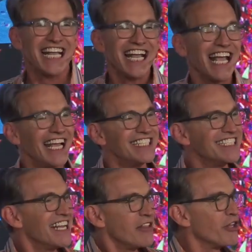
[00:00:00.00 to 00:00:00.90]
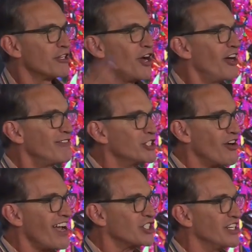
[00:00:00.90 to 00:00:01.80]
And the law of
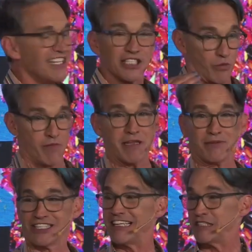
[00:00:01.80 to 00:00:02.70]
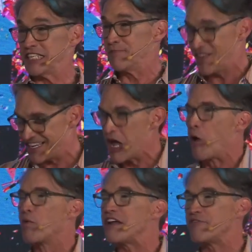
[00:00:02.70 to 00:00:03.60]
attraction is when we believe something,
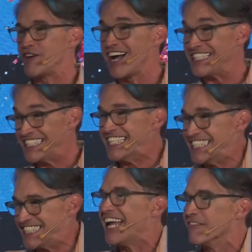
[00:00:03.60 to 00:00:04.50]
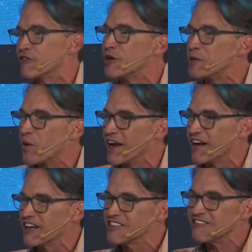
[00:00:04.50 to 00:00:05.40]
we find it
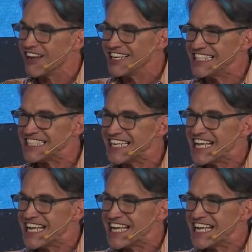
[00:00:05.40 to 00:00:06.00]
everywhere, right?